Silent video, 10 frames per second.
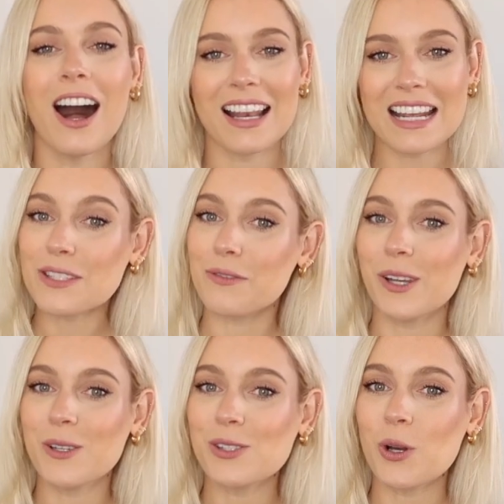I like to
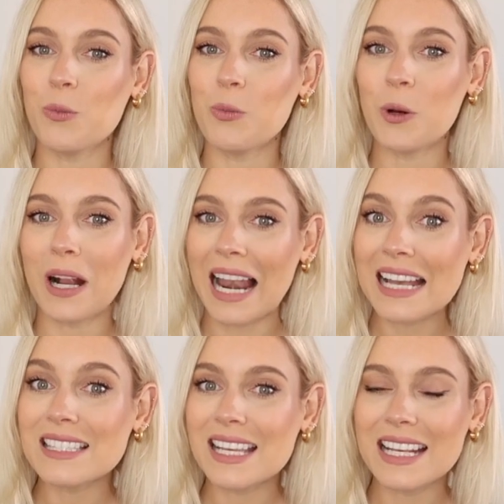focus on more
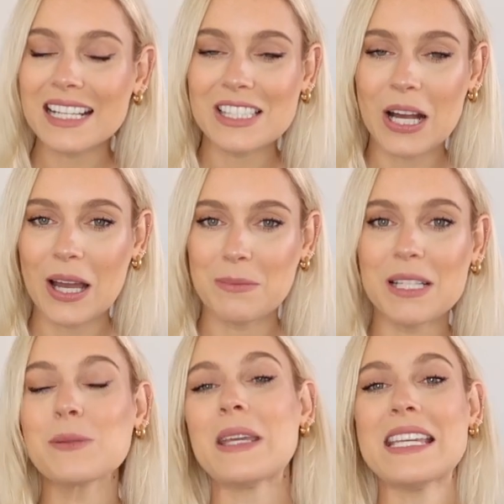classic,
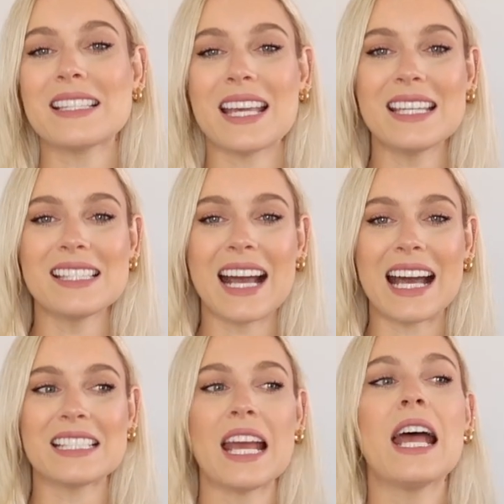timeless pieces
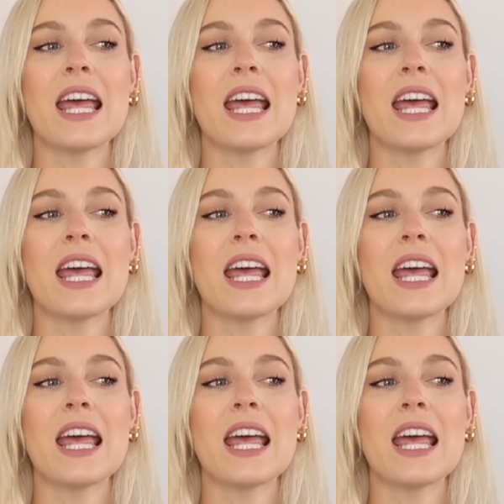and